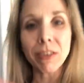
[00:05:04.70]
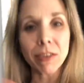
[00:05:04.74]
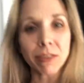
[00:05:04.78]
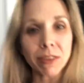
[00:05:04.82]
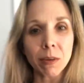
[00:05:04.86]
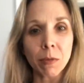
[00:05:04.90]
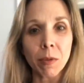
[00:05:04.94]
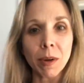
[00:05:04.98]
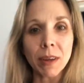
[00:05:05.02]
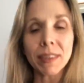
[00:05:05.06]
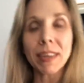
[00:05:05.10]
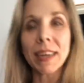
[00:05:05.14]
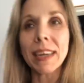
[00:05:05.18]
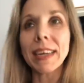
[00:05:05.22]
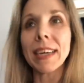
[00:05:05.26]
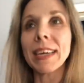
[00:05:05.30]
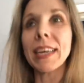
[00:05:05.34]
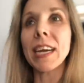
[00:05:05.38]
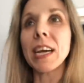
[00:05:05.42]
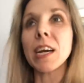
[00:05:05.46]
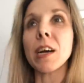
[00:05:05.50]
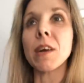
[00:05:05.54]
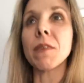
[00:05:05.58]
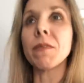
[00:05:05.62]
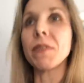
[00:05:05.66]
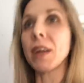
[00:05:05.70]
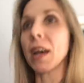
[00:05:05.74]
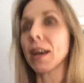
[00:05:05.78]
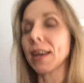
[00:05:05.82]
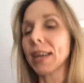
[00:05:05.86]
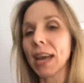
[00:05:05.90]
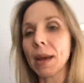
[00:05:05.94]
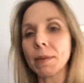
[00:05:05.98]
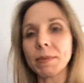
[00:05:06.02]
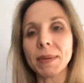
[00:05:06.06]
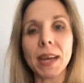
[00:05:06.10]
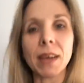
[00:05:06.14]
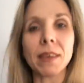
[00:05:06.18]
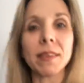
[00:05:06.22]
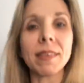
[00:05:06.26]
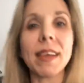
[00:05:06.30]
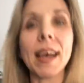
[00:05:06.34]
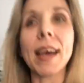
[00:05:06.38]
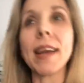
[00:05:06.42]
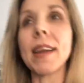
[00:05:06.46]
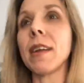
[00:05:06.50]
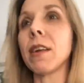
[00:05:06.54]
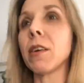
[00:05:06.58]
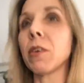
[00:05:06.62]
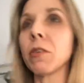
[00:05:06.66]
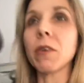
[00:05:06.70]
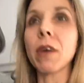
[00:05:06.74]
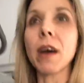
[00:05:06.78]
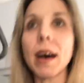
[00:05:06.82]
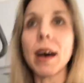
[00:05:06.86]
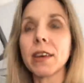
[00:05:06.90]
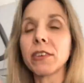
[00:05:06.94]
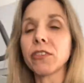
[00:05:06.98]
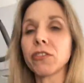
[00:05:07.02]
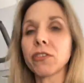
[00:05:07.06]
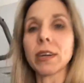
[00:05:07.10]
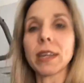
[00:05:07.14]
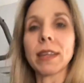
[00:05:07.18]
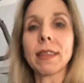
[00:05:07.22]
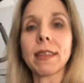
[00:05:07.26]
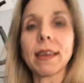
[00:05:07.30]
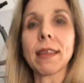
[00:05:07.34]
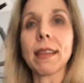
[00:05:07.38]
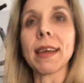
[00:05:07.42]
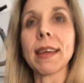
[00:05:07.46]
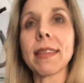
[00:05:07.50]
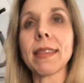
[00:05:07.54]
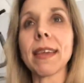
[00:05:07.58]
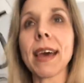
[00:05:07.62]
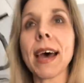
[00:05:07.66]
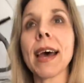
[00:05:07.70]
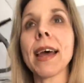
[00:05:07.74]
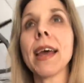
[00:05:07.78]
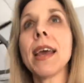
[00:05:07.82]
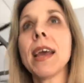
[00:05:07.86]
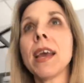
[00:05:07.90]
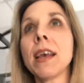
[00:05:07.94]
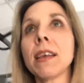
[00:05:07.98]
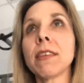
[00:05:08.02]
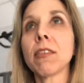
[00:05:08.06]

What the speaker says: they're well taken care of, not kept outside in a garage or anything like that.